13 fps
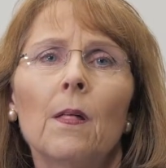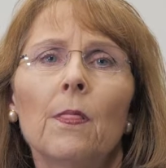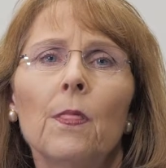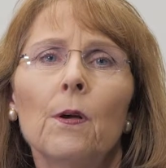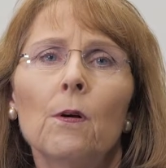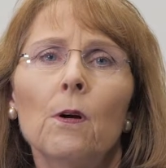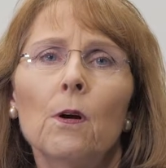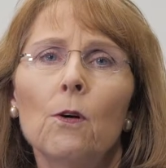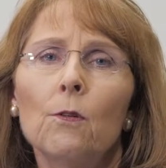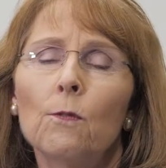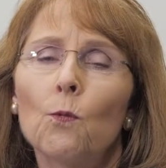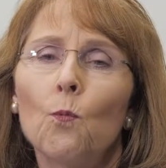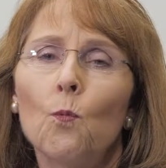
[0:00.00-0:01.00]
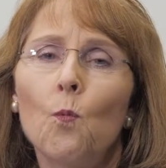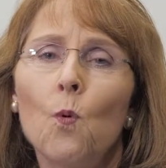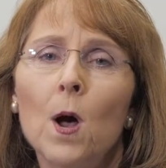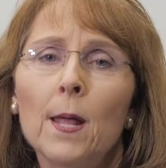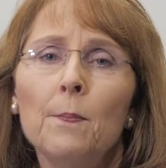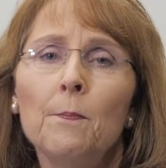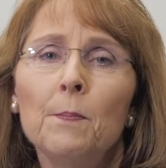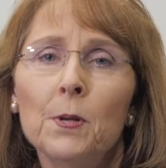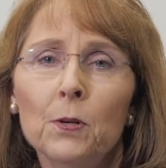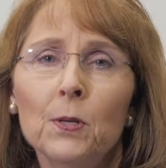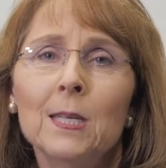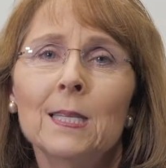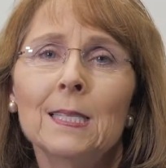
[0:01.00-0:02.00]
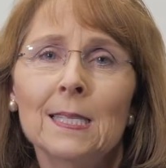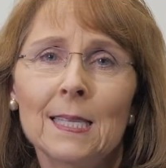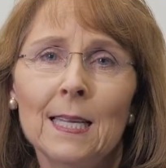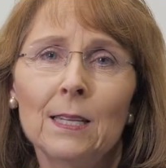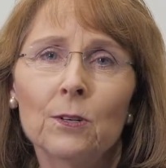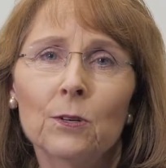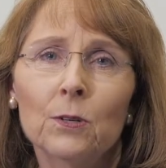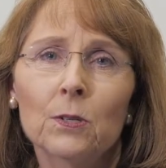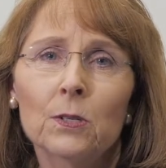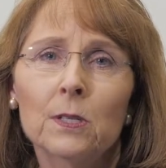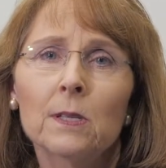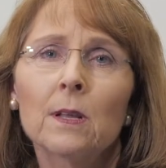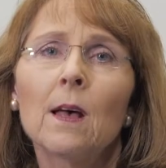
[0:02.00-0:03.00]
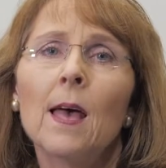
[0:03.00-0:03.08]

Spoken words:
There are over 1 million seniors